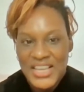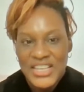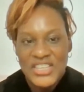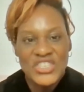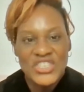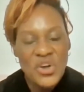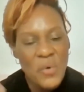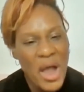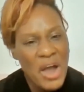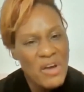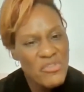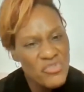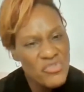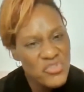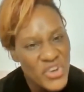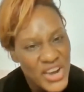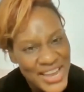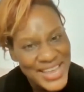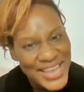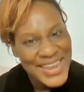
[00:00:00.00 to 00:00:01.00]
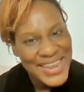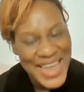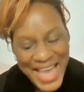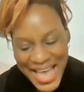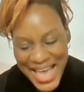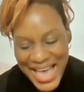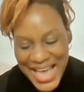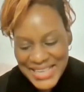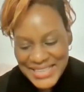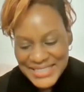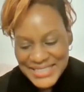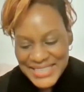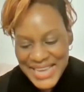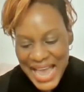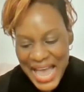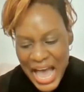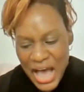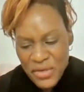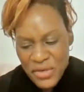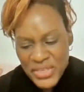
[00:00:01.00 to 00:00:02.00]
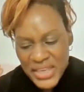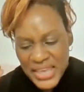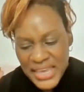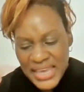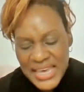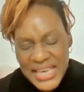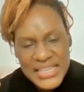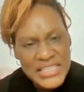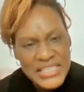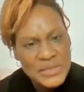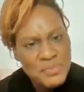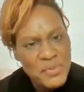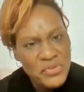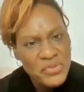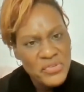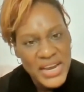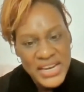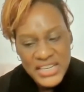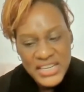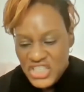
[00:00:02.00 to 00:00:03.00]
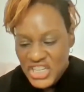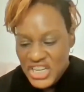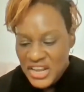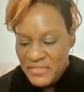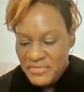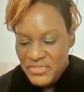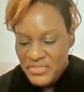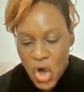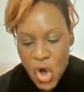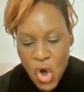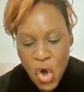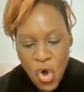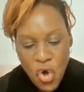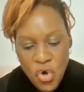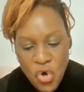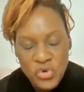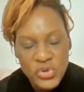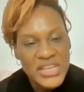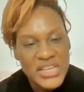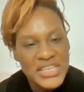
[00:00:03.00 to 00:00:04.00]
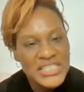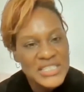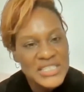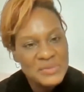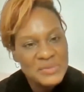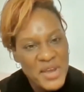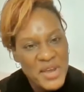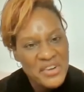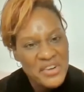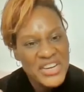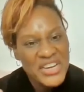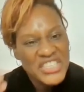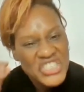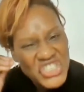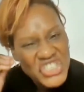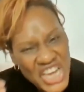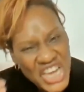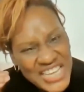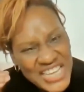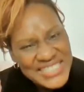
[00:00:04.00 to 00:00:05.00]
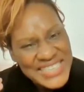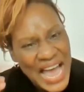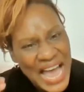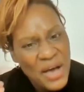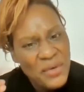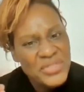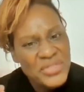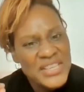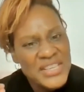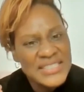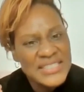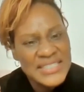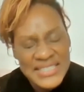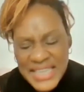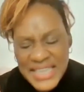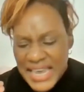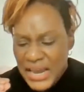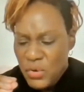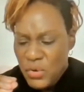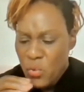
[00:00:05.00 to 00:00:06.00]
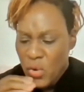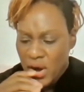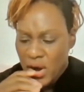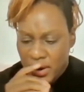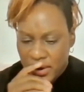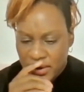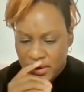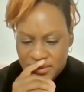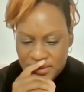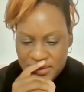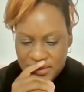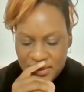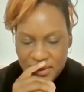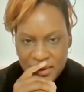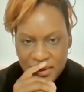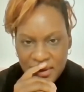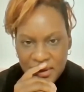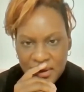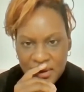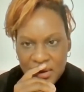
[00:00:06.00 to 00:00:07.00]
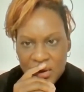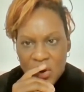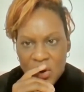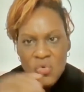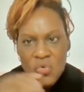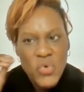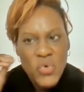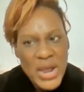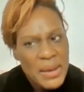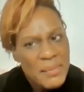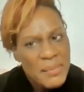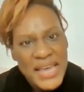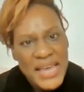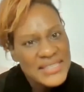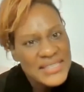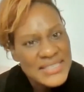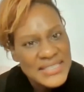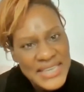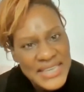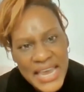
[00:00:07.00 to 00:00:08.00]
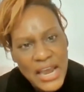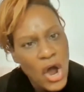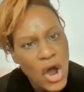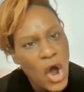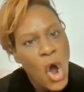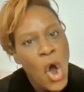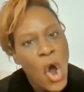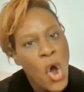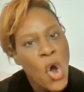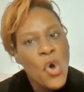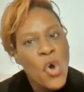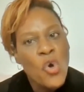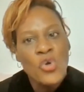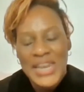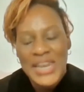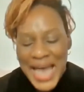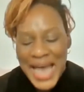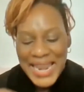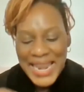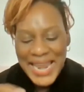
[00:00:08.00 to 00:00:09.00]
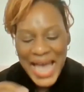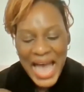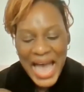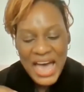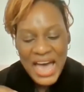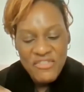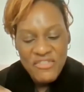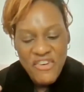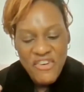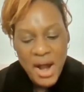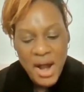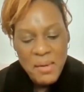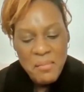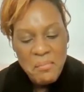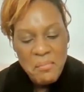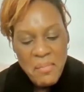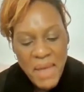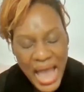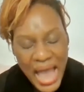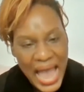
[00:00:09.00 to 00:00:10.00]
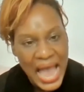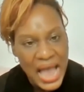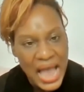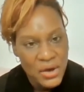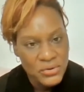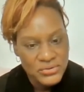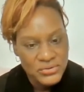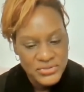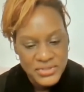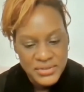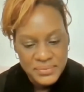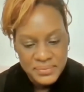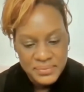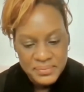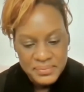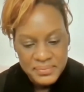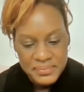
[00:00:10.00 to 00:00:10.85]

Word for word: So I realized how the inspiration of the Holy Spirit, just how this thing works. We may say a whole lot out of our mouths,